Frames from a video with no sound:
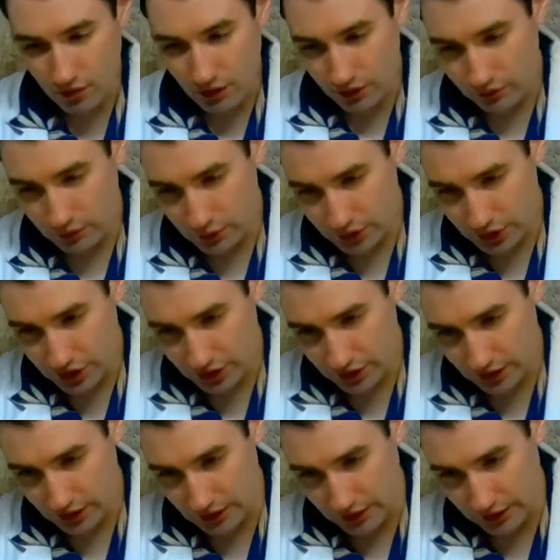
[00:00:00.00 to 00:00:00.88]

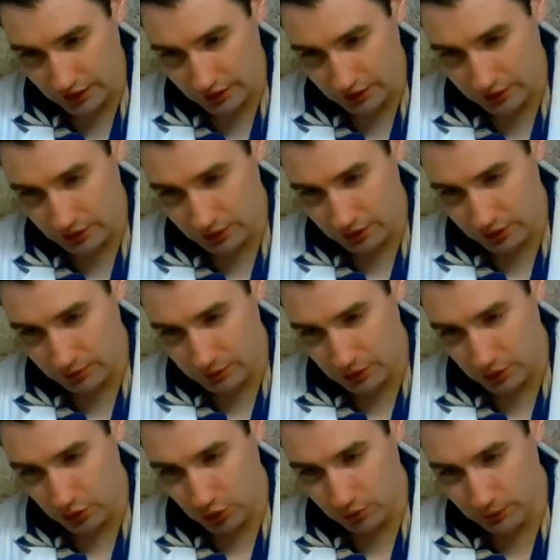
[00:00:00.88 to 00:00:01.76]
Fortunately, I don't use them
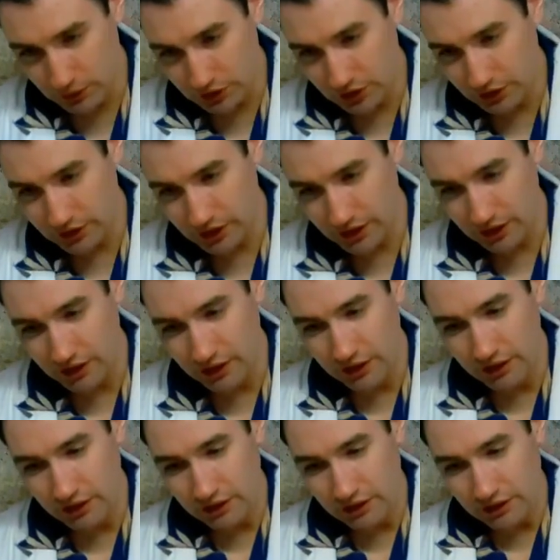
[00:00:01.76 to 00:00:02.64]
in normal cooking,
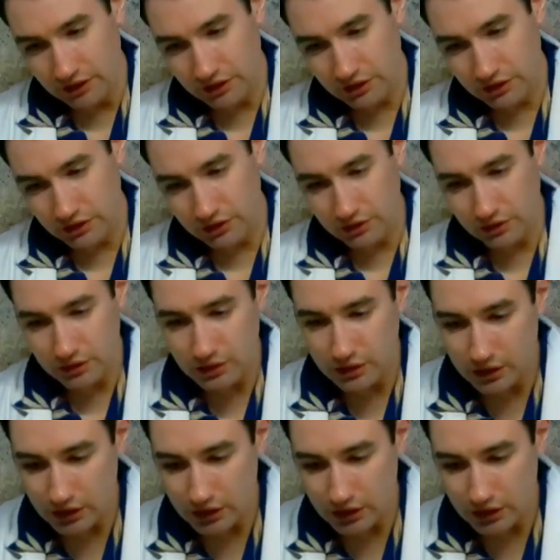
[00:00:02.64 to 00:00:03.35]
so